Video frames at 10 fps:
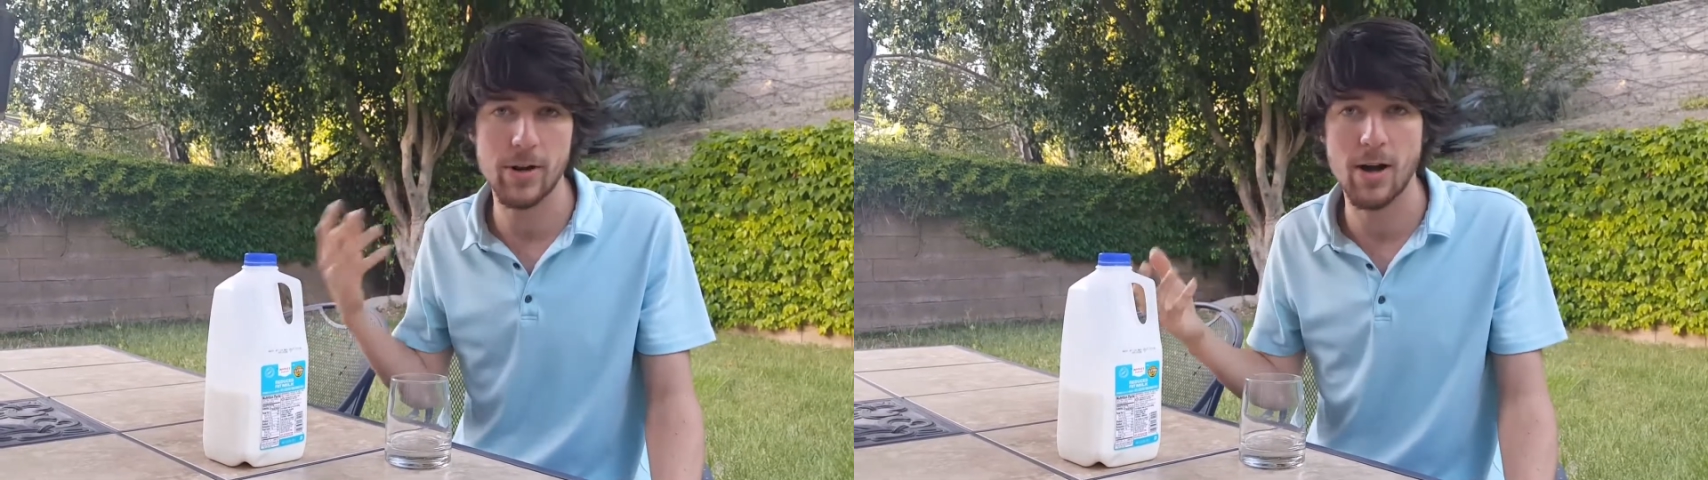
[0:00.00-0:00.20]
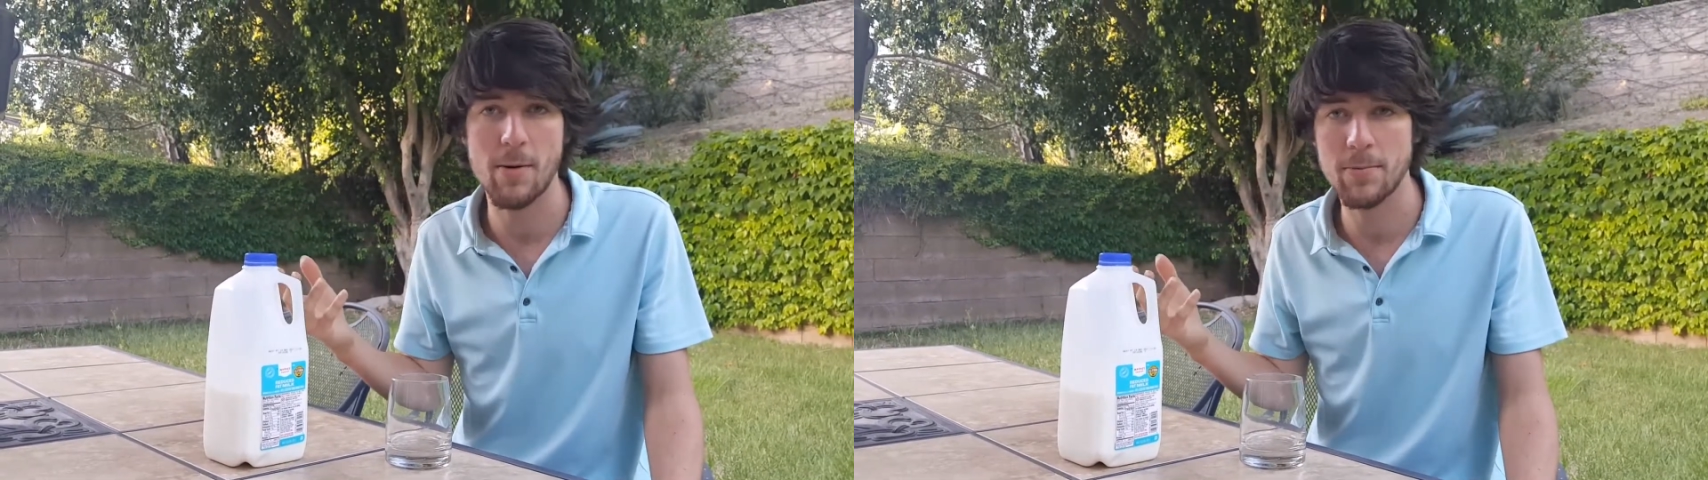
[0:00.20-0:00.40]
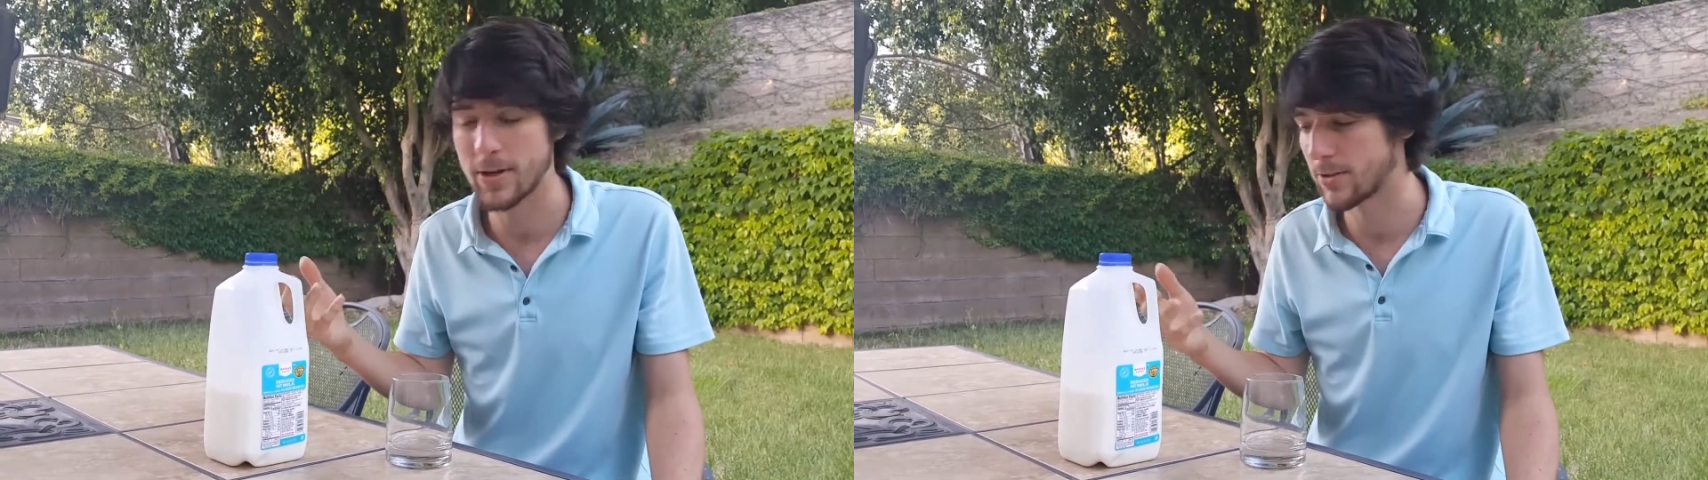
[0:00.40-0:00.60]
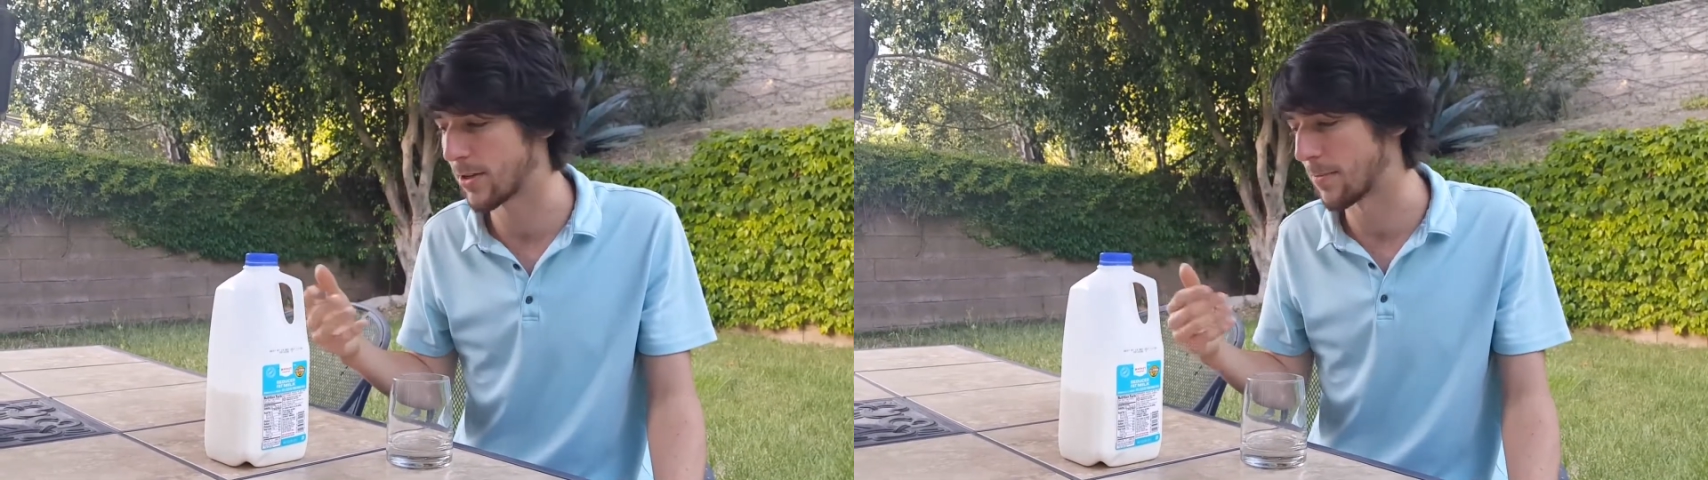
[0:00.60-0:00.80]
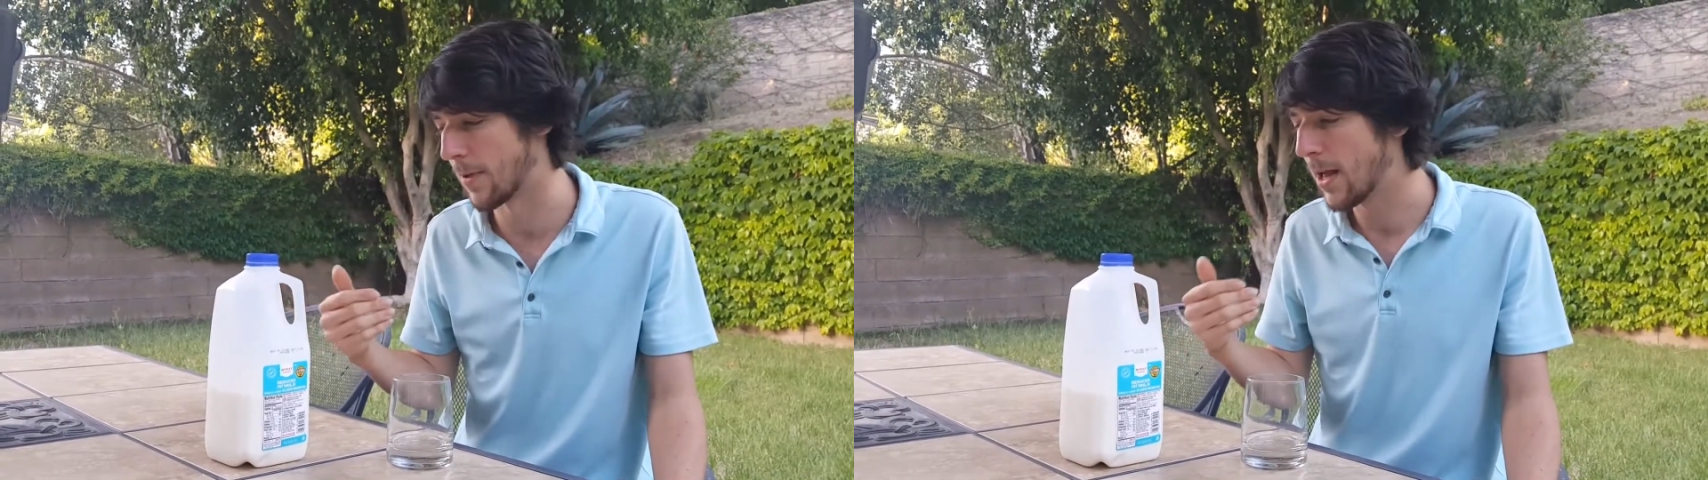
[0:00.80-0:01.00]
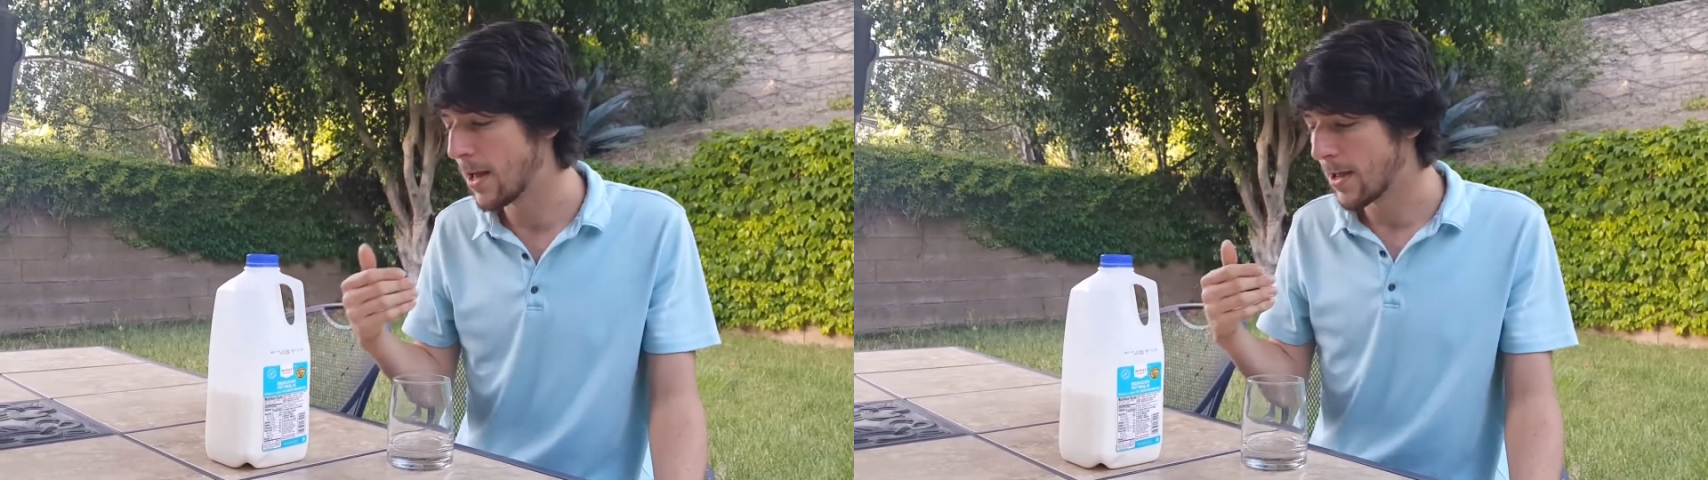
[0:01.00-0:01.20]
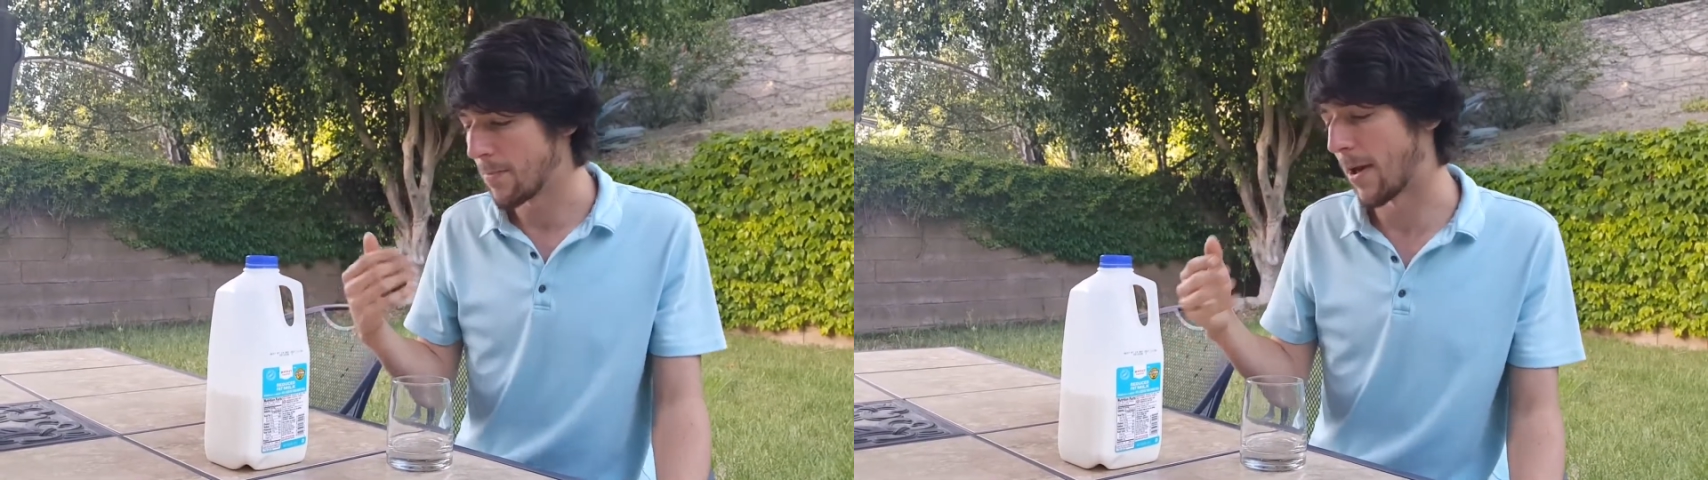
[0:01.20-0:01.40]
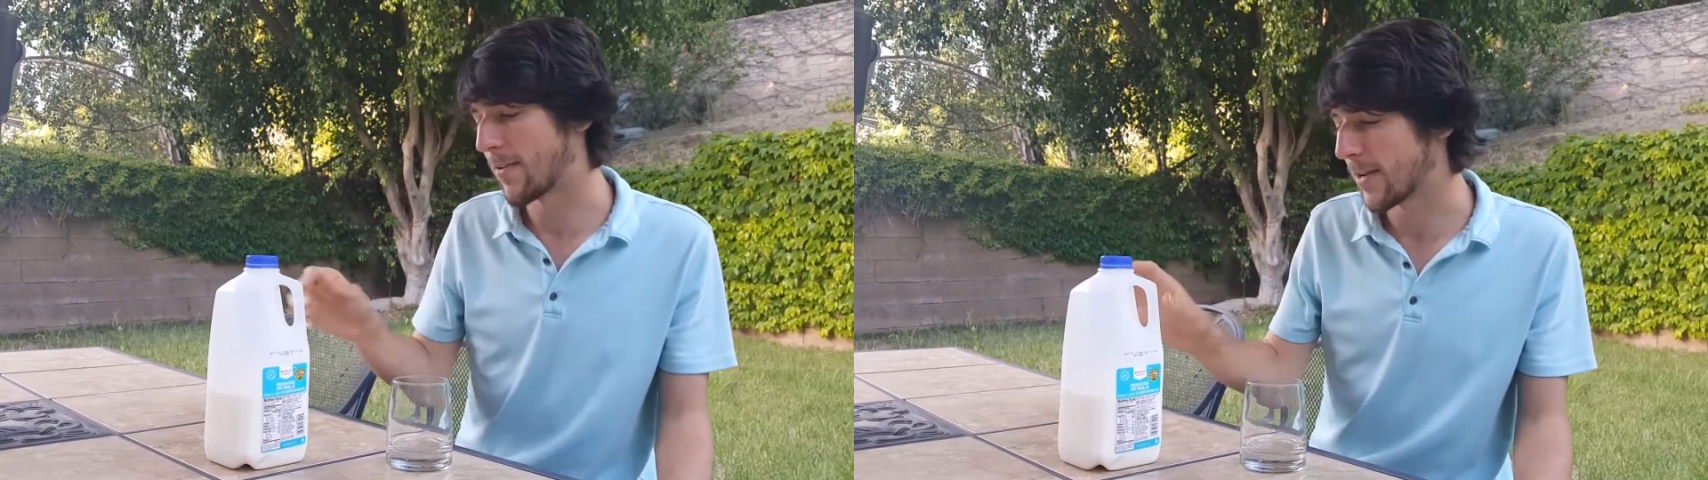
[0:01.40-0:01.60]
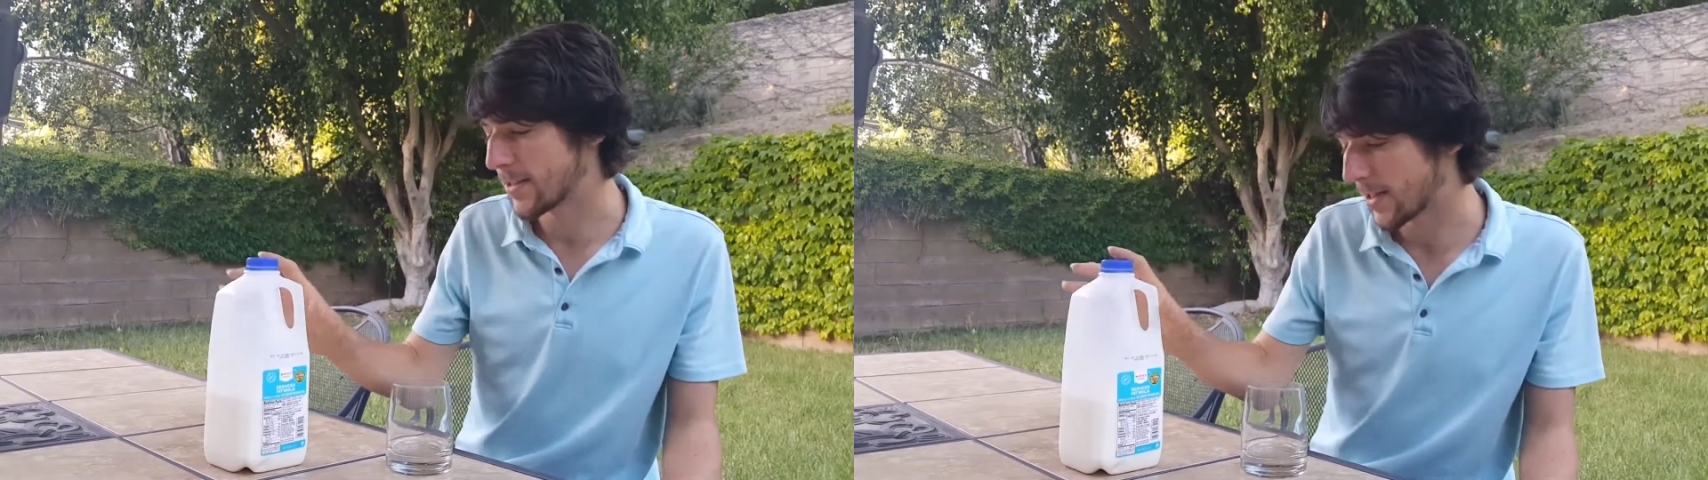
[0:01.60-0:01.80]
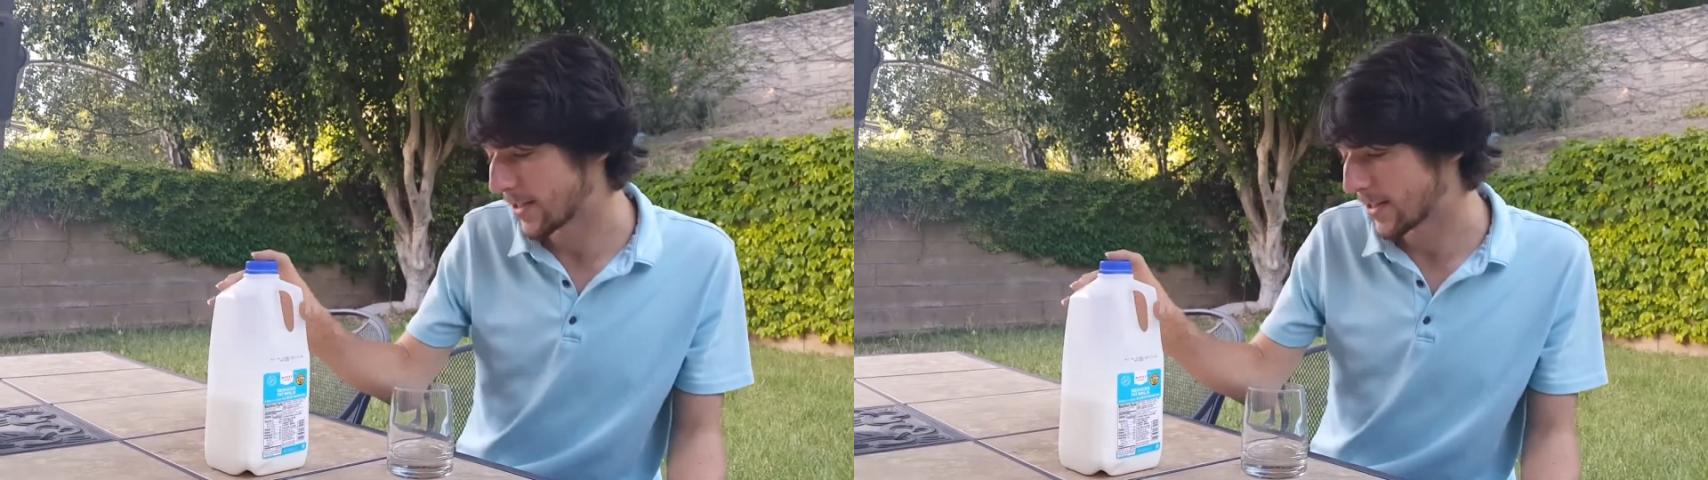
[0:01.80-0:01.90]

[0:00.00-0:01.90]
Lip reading: complex manifesting